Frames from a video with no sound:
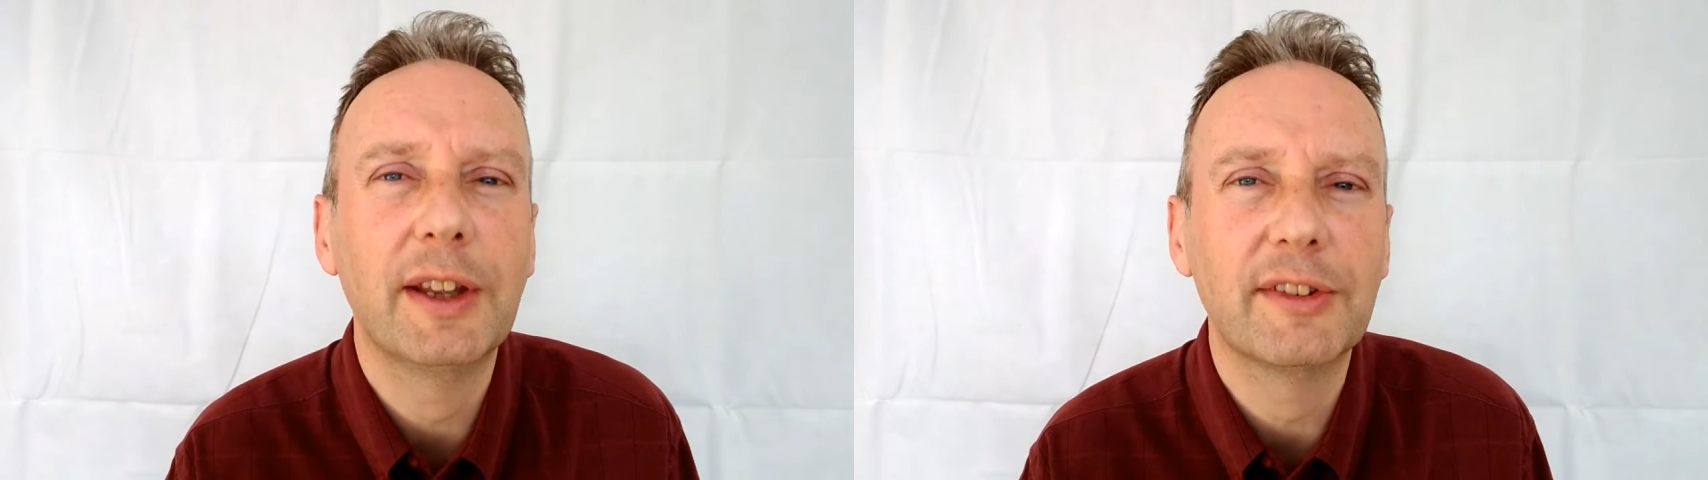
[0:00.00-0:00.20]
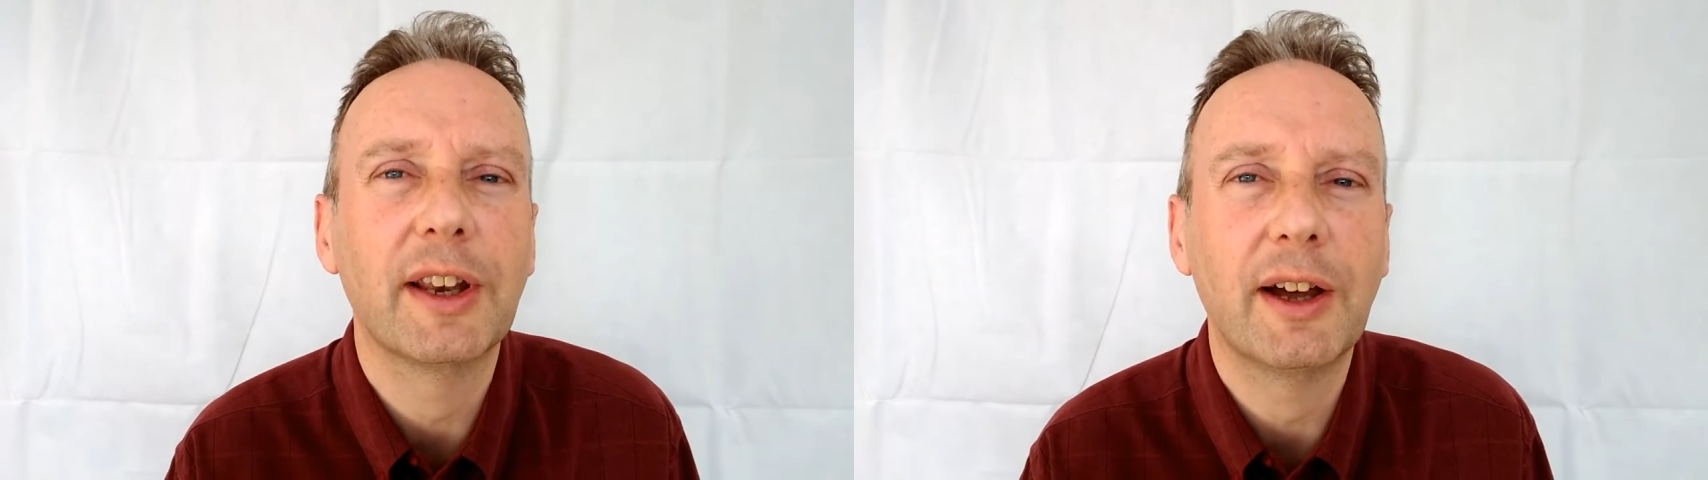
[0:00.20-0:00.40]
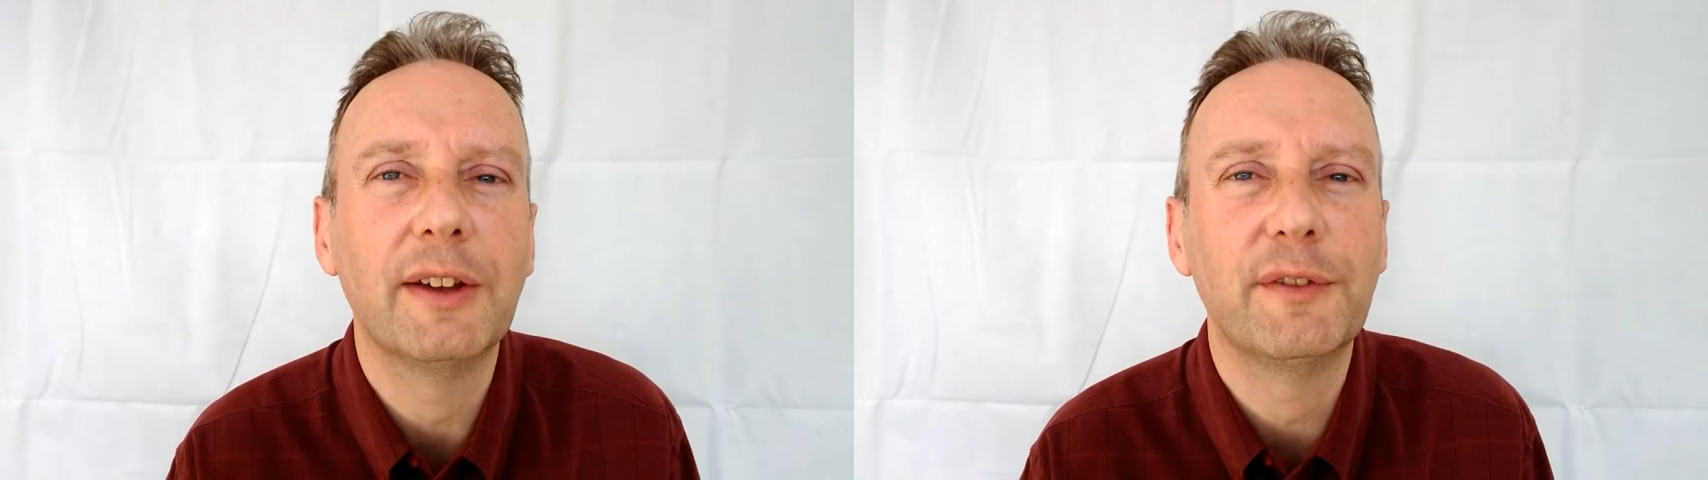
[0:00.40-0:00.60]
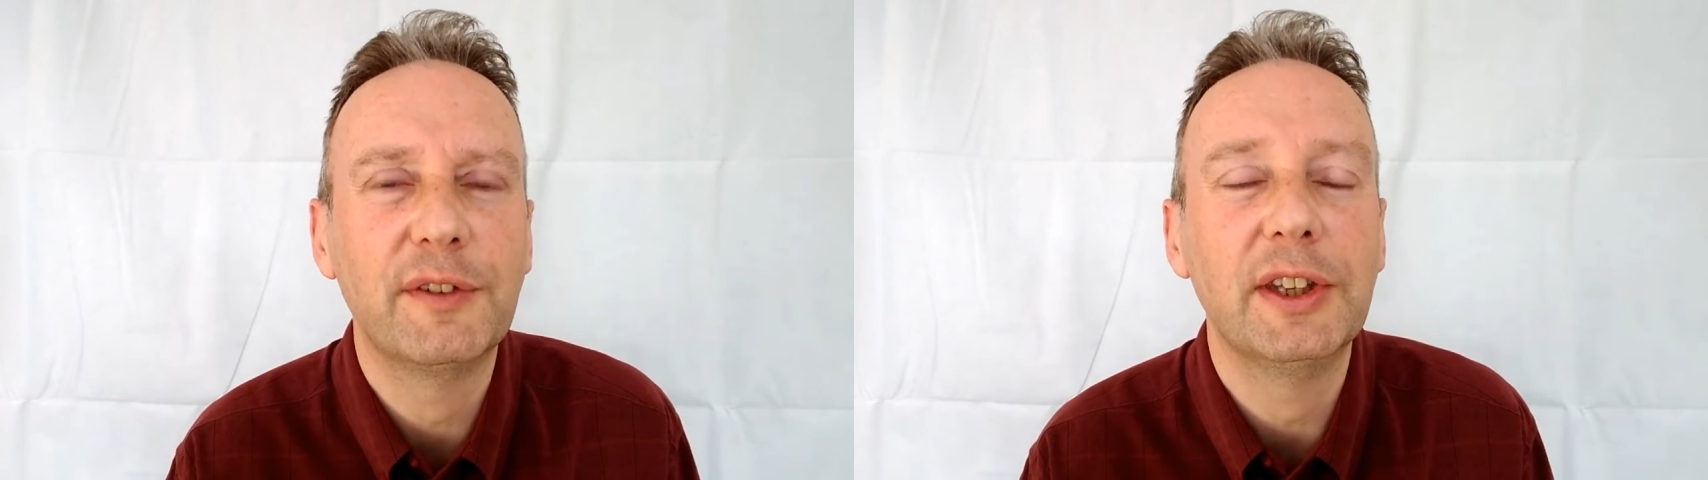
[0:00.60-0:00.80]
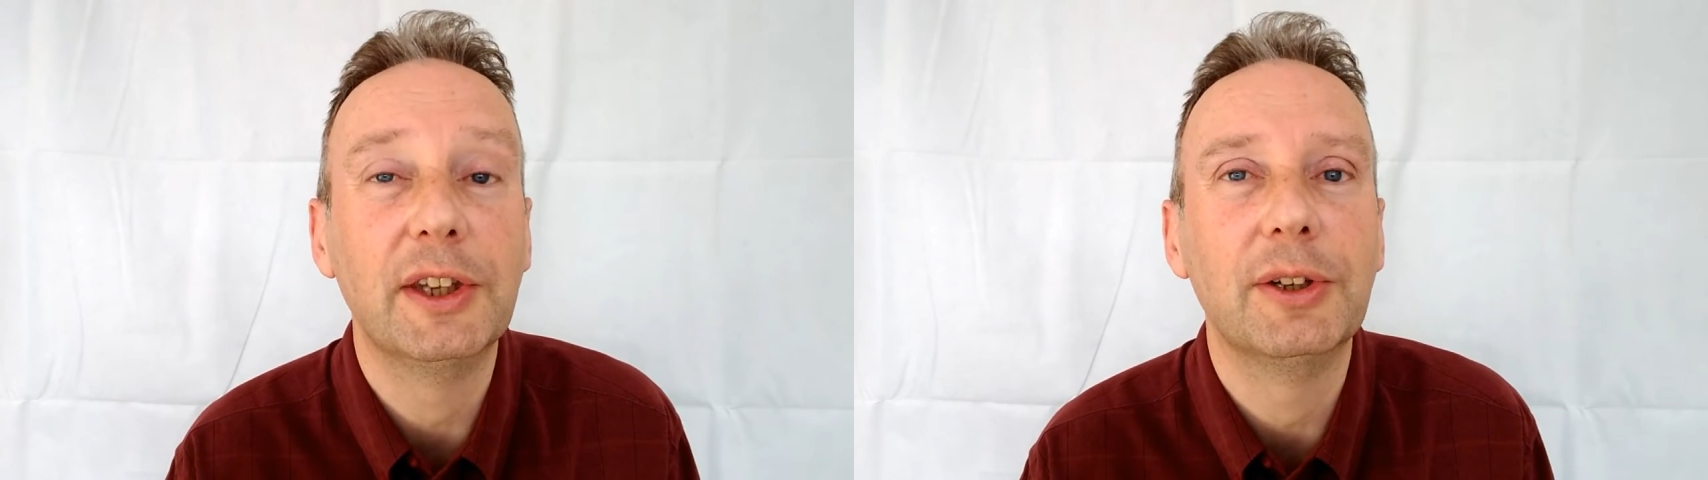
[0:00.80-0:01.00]
His life
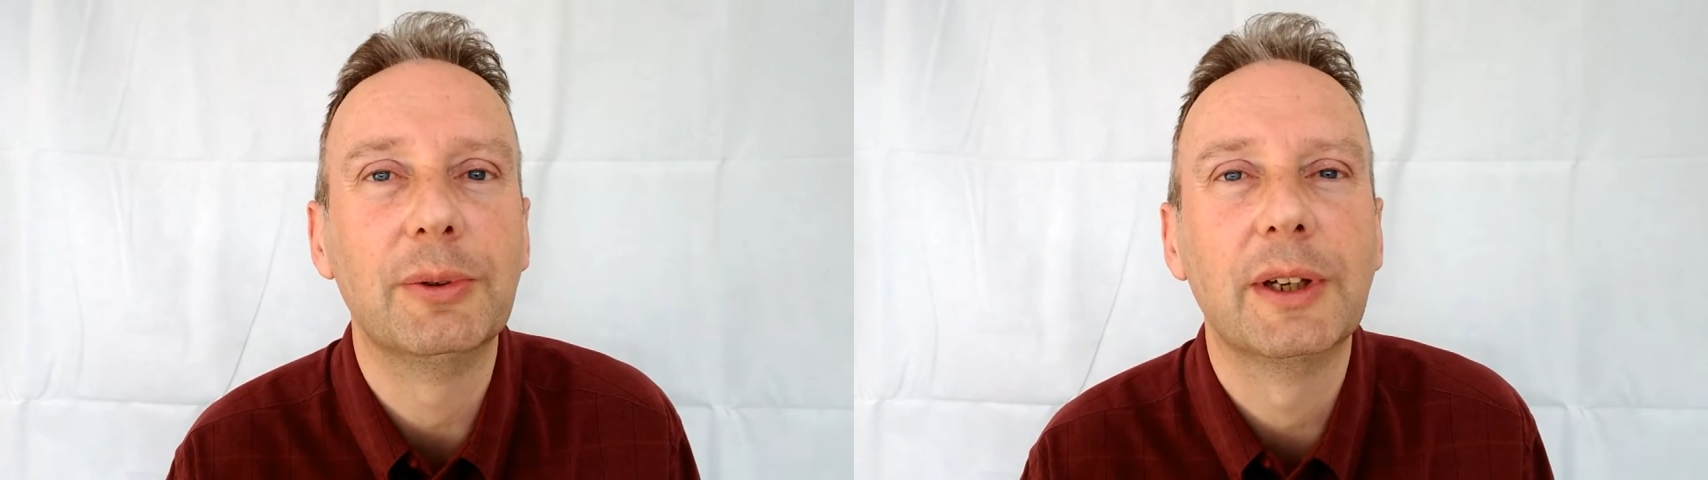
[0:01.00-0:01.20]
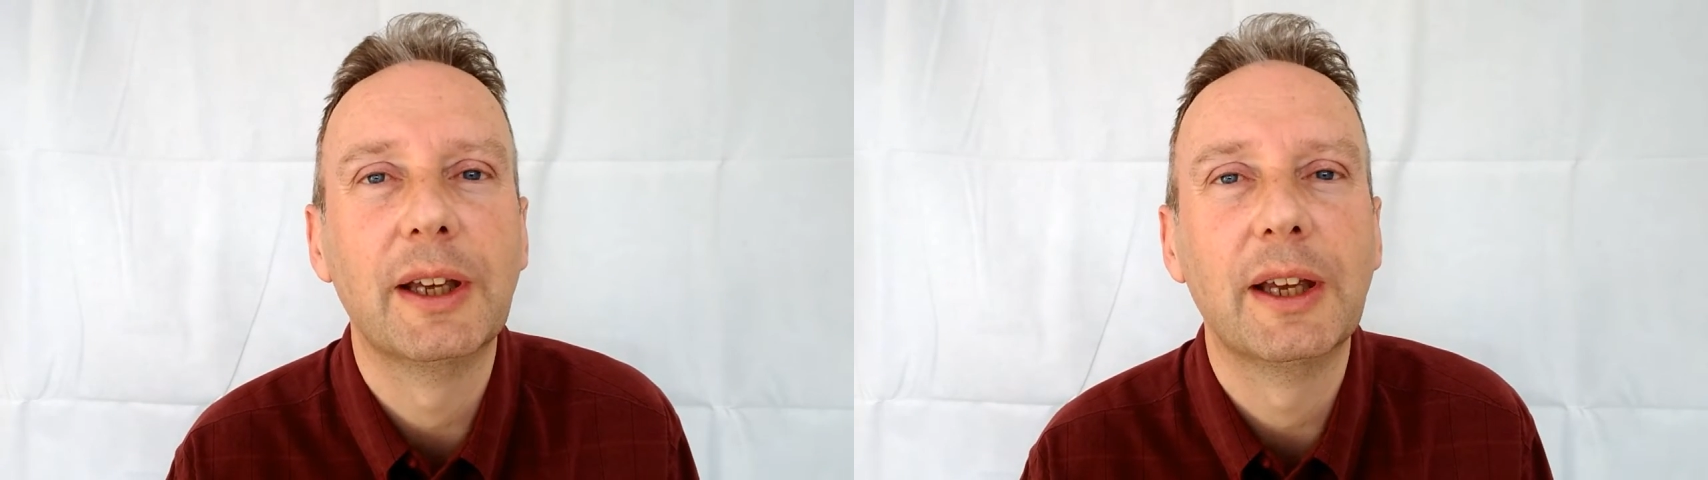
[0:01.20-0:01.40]
for you,